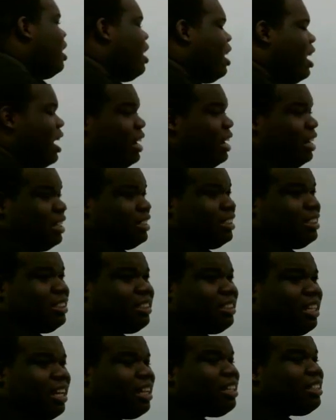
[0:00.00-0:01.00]
and it's
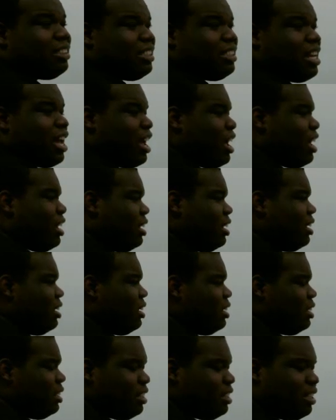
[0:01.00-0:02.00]

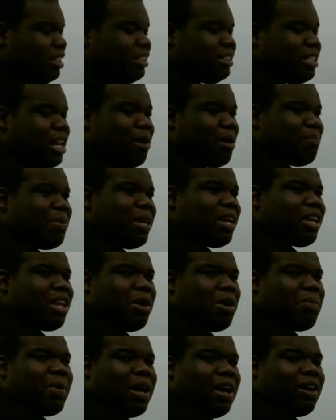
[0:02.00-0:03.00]
not picky
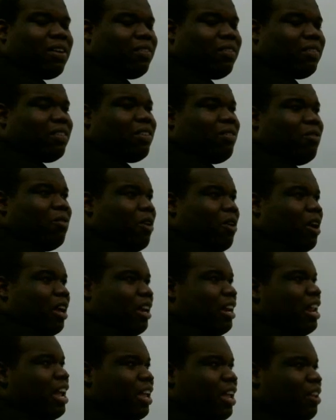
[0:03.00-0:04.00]
about what
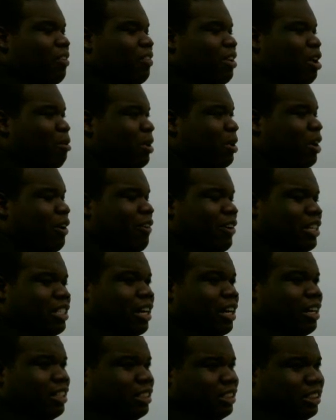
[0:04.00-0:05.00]
negative number it
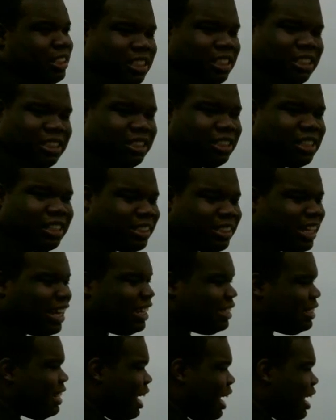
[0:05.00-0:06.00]
returns. It's just that
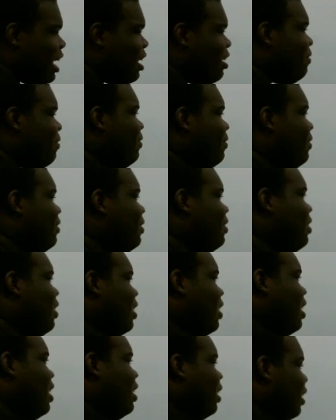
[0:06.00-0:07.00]
it's negative.
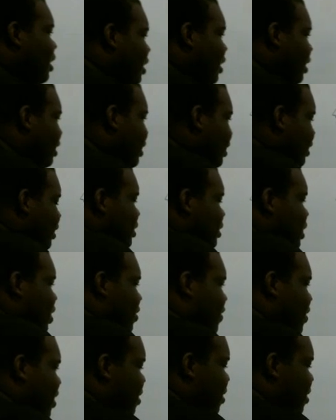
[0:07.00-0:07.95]
Okay. So we